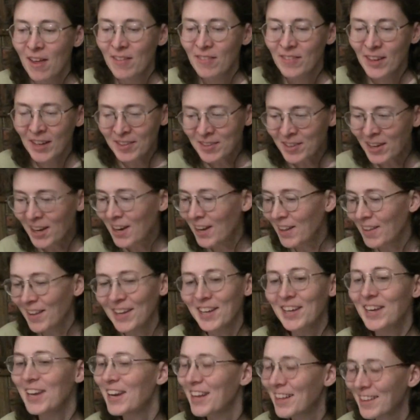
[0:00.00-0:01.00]
that's kind of
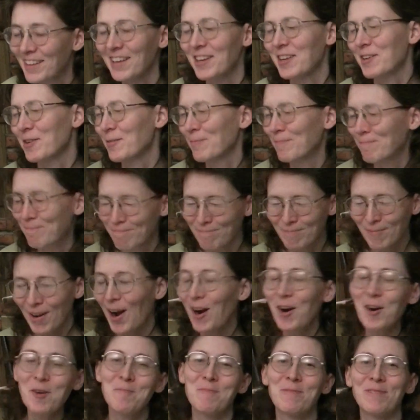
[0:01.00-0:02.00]
like getting like
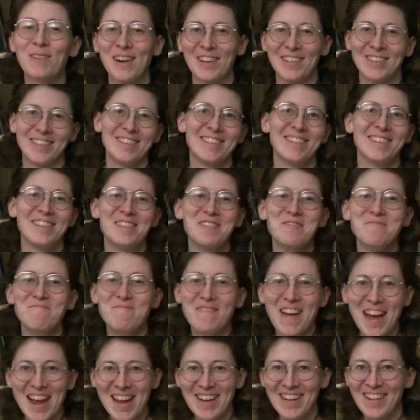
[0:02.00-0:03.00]
art presents in the
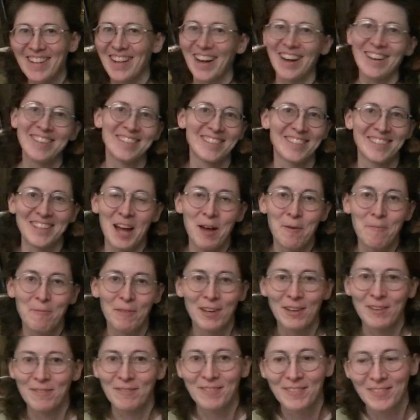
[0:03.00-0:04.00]
mail. I'm
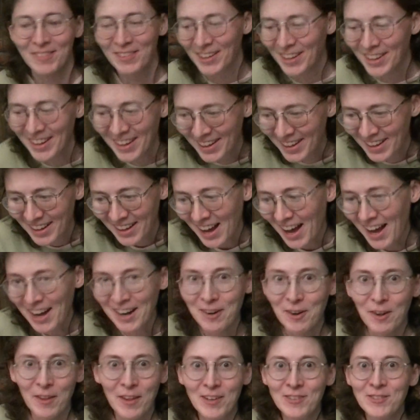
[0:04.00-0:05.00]
like, I don't
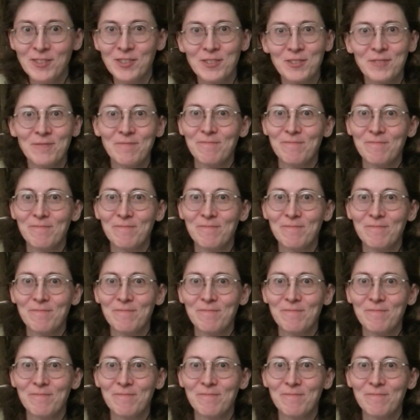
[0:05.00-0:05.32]
know, that's just